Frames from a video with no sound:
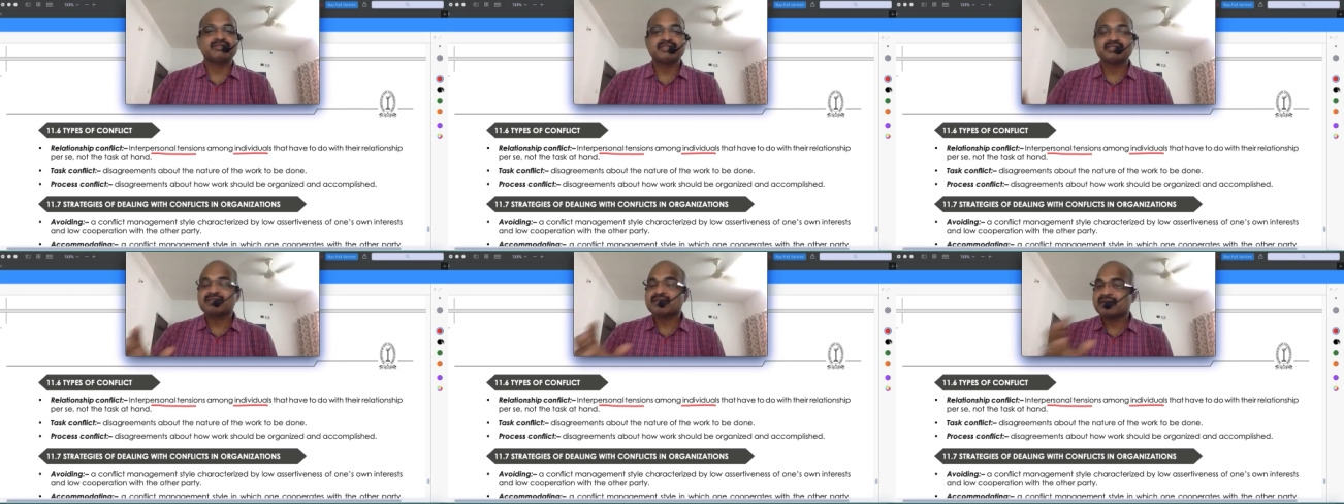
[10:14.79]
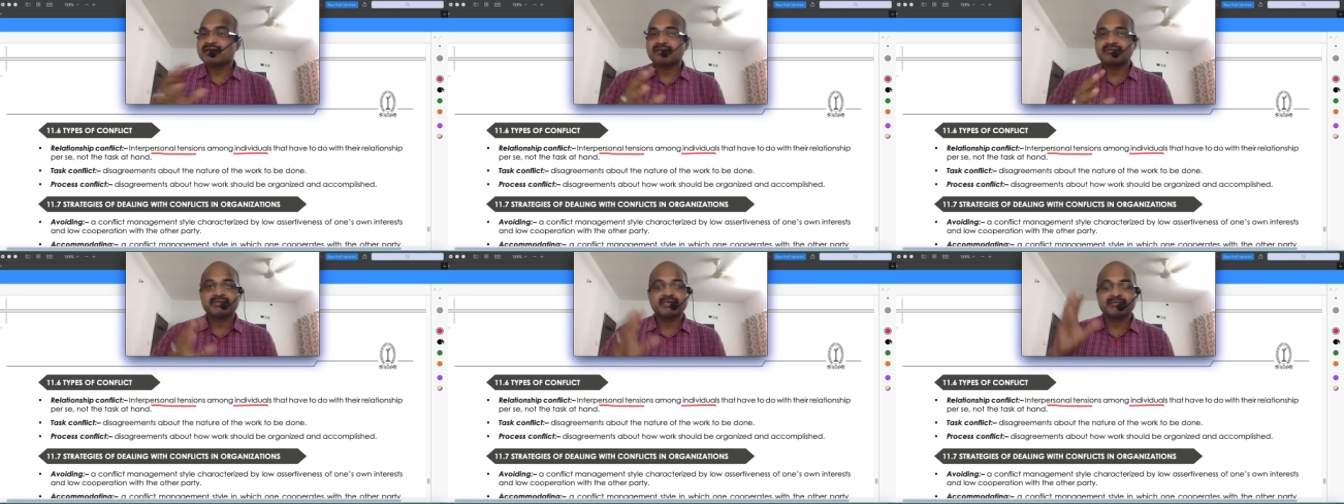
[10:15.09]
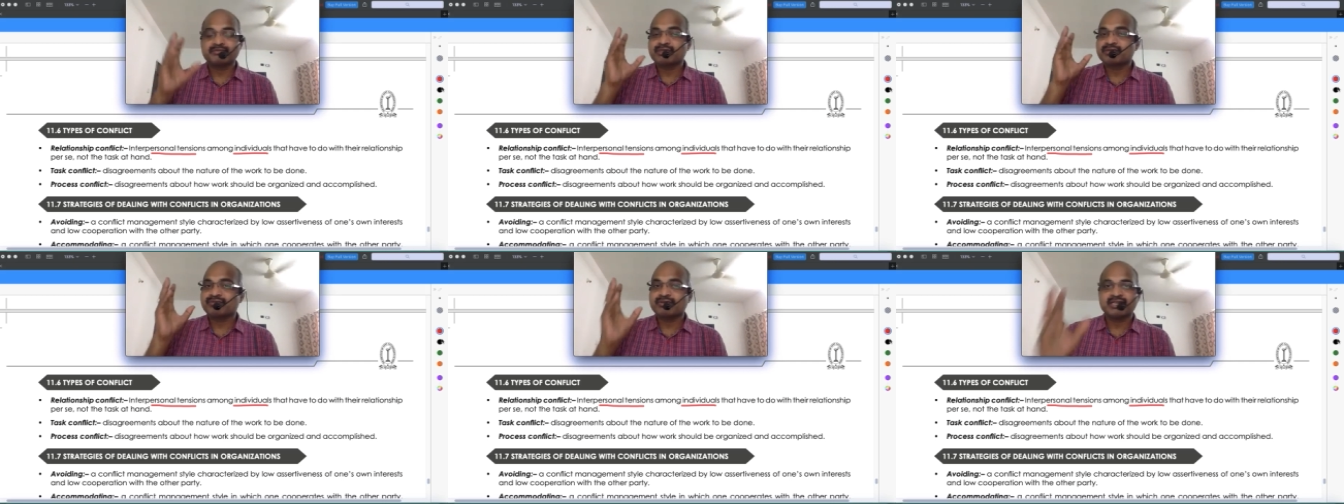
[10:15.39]
this kind of
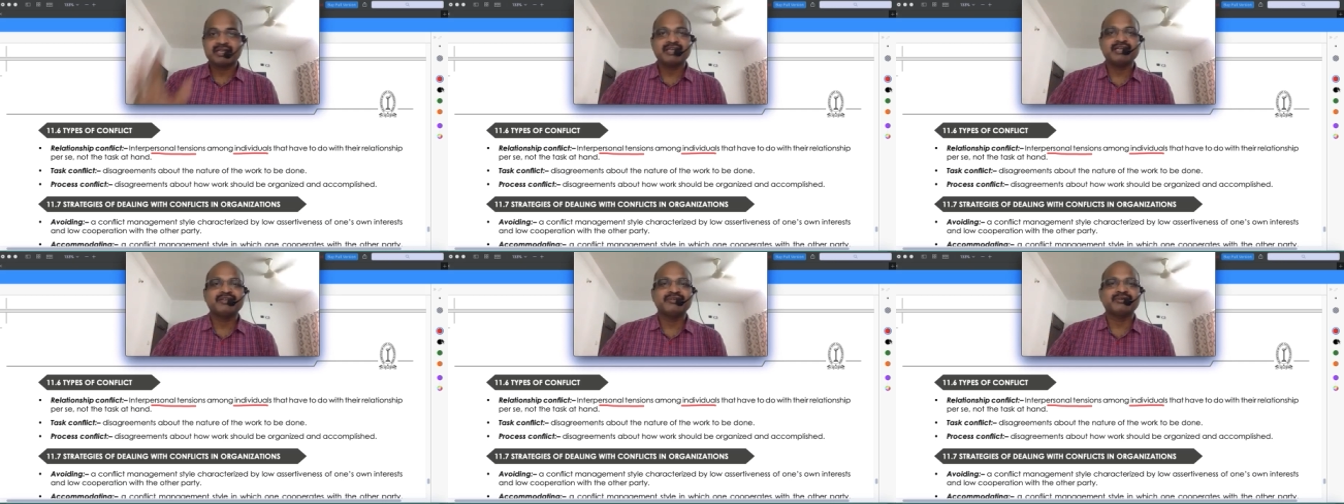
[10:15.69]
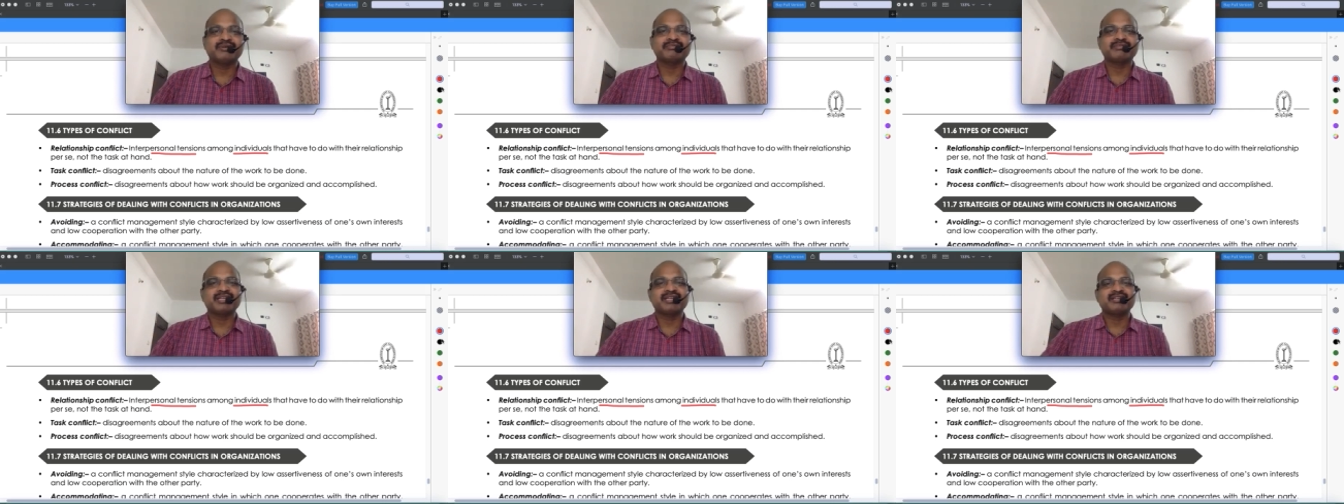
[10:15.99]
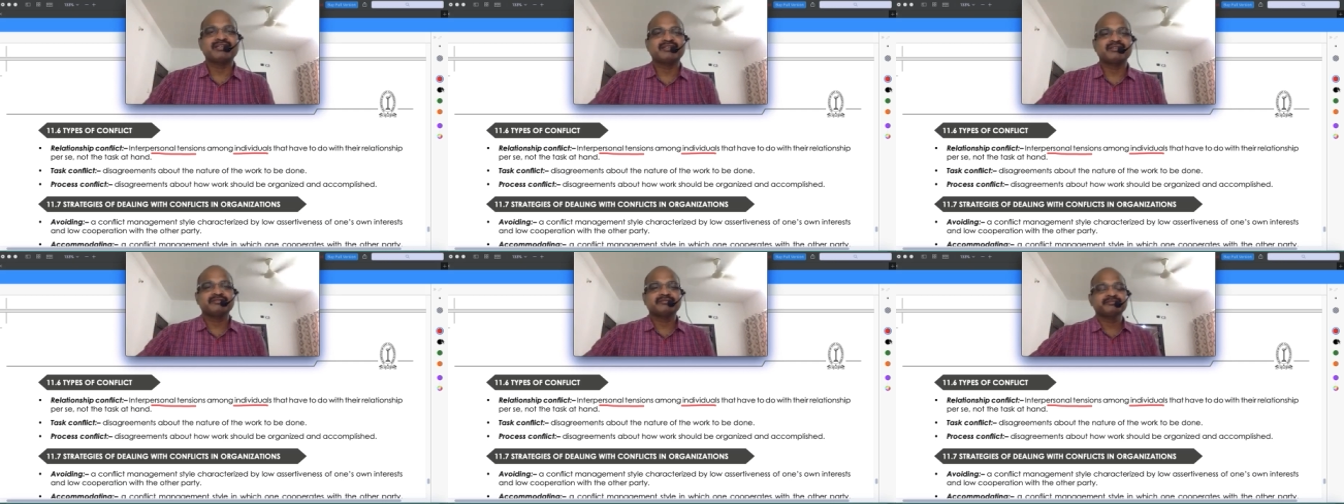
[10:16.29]
subject will kill you i'm
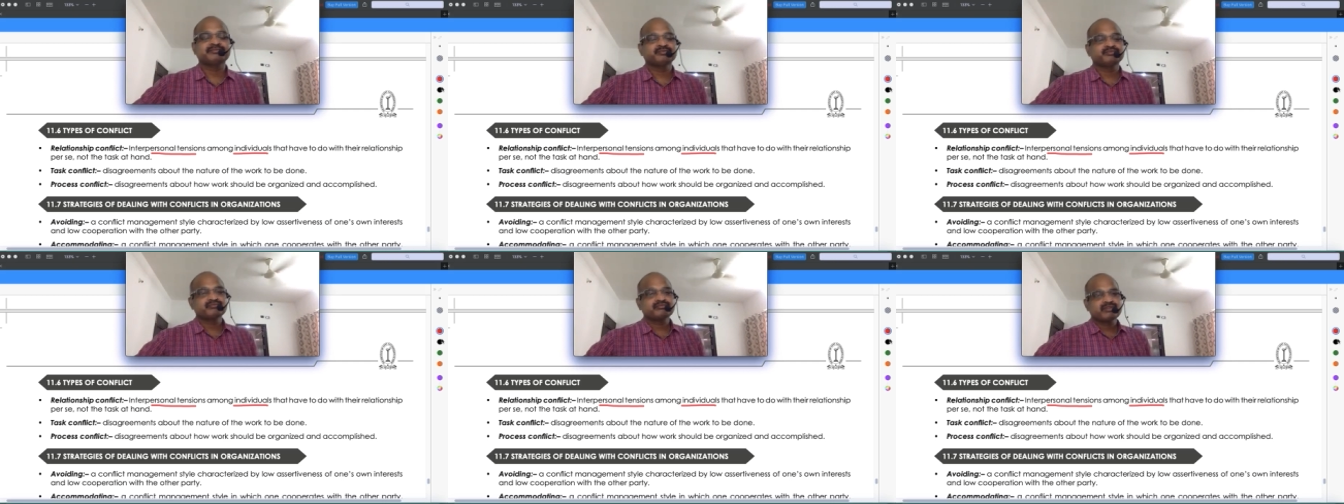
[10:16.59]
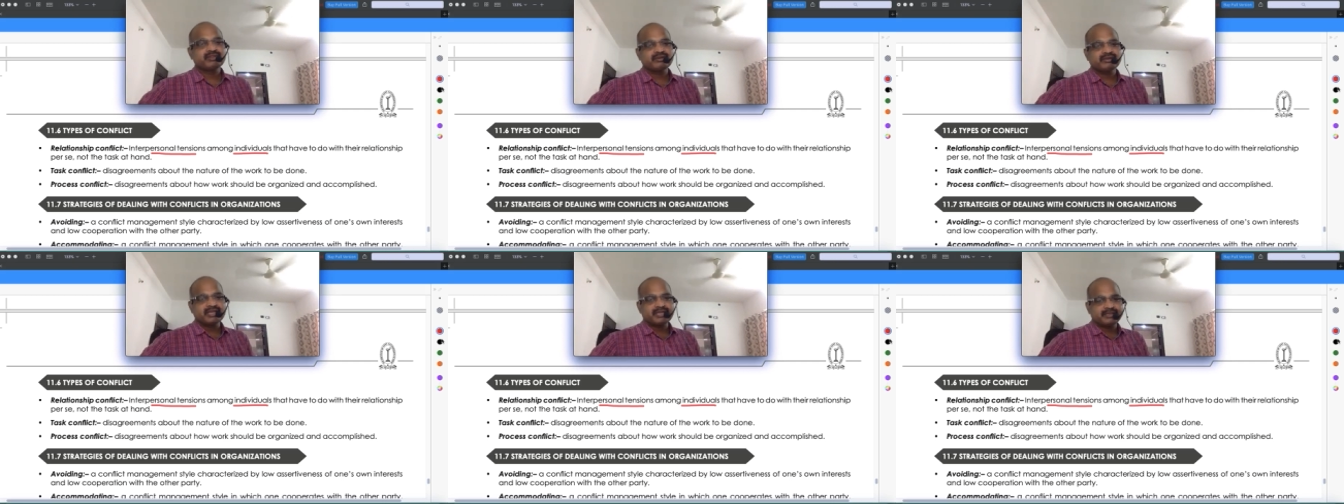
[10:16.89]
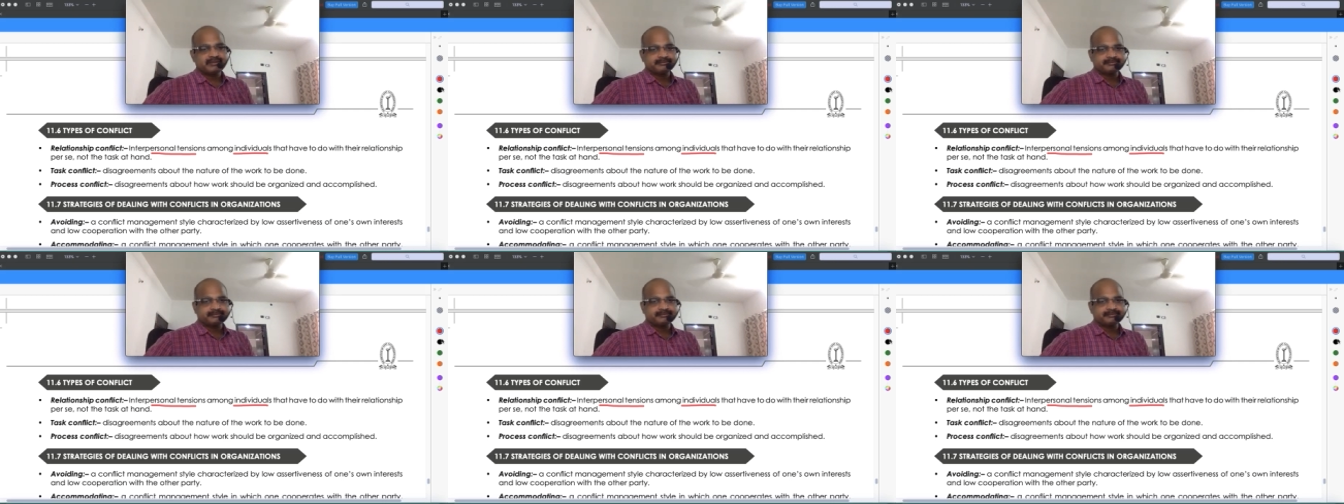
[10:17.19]
telling you okay